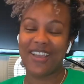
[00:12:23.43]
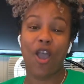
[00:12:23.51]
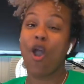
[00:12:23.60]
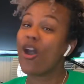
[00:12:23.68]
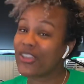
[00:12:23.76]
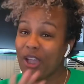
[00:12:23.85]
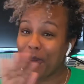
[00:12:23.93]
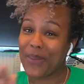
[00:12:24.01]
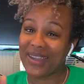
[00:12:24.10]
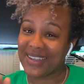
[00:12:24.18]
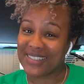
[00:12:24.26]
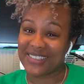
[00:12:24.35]
All y'all my
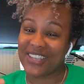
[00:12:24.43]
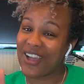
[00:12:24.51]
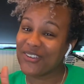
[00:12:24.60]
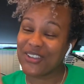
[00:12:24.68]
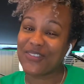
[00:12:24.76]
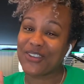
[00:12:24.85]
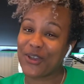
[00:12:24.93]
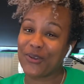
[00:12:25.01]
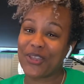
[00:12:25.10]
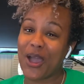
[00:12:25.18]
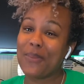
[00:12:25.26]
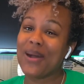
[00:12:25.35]
cousin. Y'all don't even know.
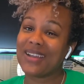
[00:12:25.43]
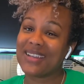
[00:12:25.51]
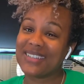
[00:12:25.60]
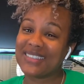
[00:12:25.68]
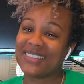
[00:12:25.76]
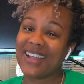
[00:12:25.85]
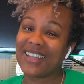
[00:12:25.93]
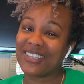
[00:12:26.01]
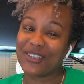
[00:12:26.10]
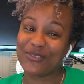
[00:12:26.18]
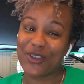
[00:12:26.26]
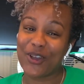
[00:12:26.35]
Y'all my cousin. I
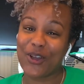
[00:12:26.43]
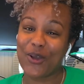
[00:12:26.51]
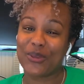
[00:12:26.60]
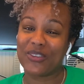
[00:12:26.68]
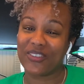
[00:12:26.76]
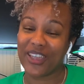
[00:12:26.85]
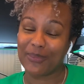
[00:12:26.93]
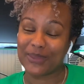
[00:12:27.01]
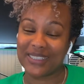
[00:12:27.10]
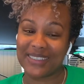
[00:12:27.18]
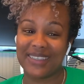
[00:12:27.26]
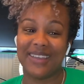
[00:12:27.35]
love y'all. We
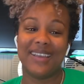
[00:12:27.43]
family.